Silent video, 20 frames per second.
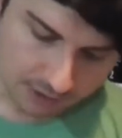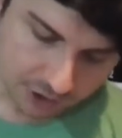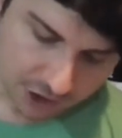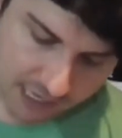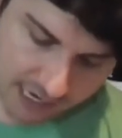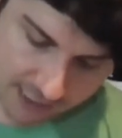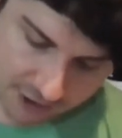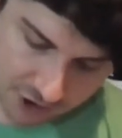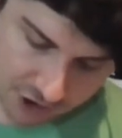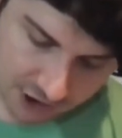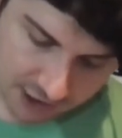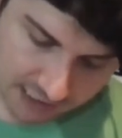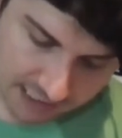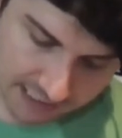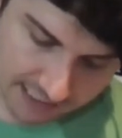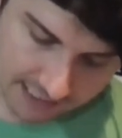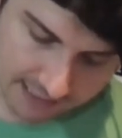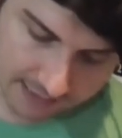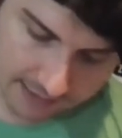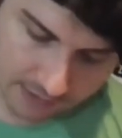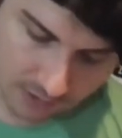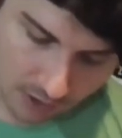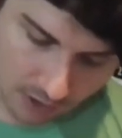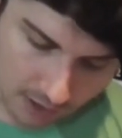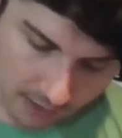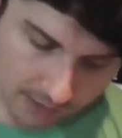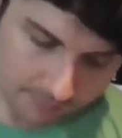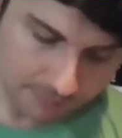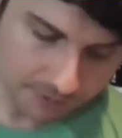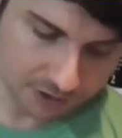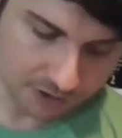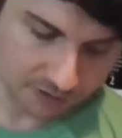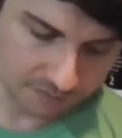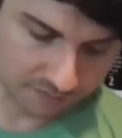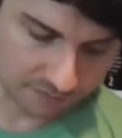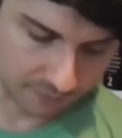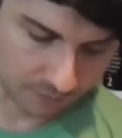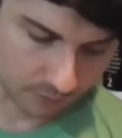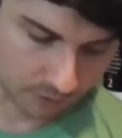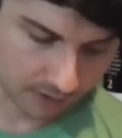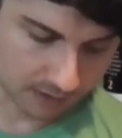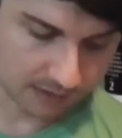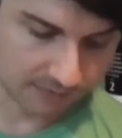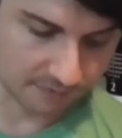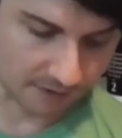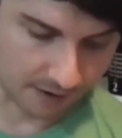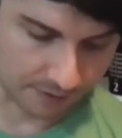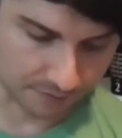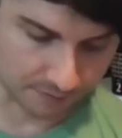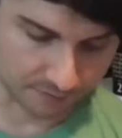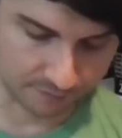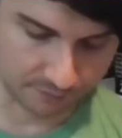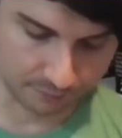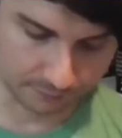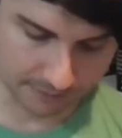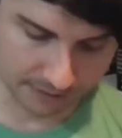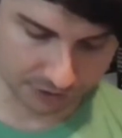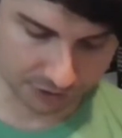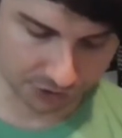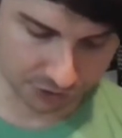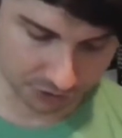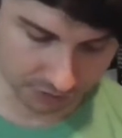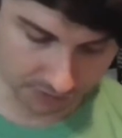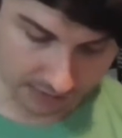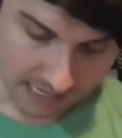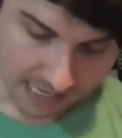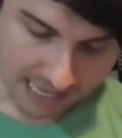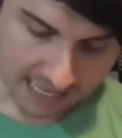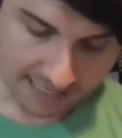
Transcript: Shang-Chi is on a mission for his father, Fu Manchu,